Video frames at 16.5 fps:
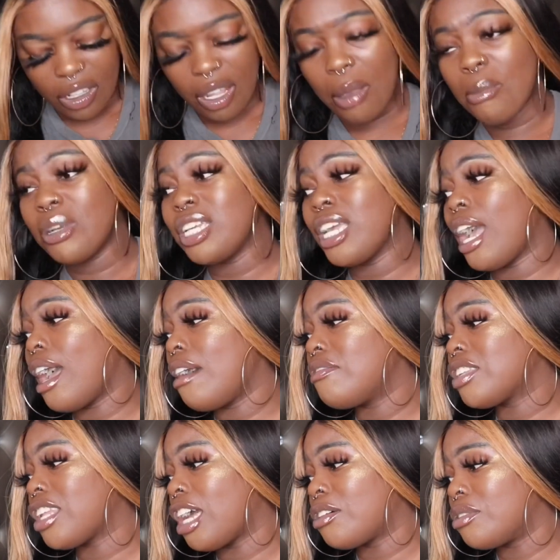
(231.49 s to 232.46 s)
But yeah, I have
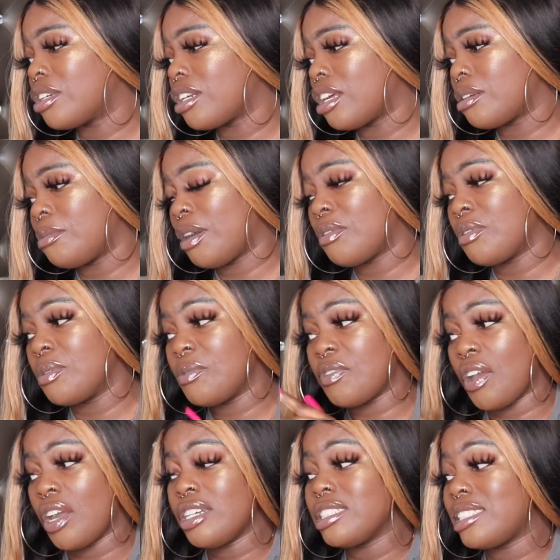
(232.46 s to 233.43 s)
a lot going on in my room. If
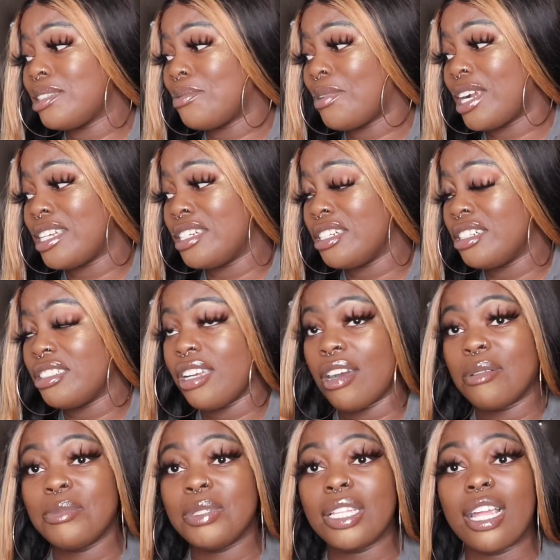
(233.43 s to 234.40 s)
y'all can see right here,
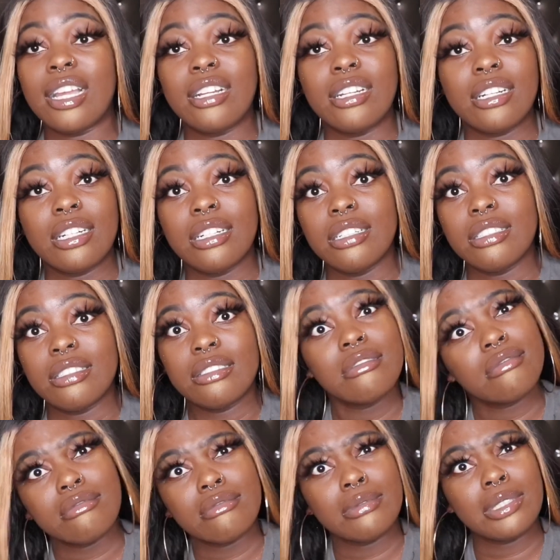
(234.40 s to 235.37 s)
y'all be like, girl,
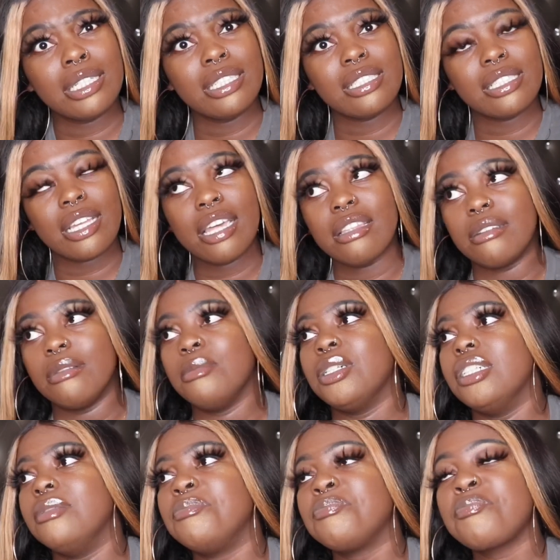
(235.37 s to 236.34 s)
get it together.
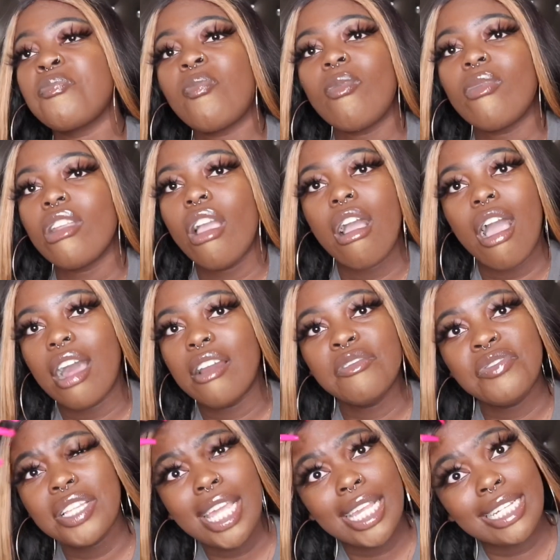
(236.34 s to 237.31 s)
But I don't
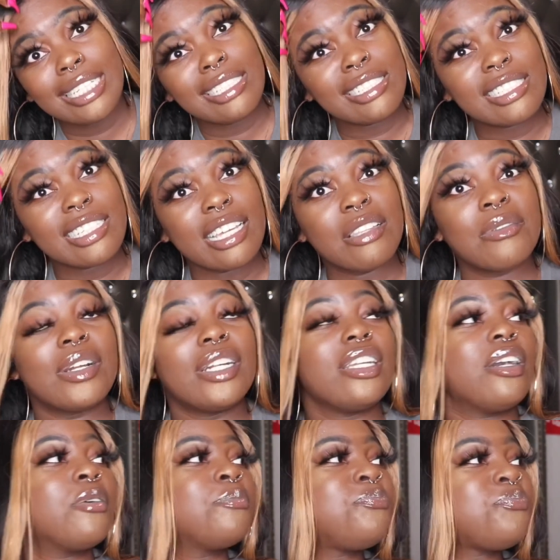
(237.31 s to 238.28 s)
feel like getting it together right now.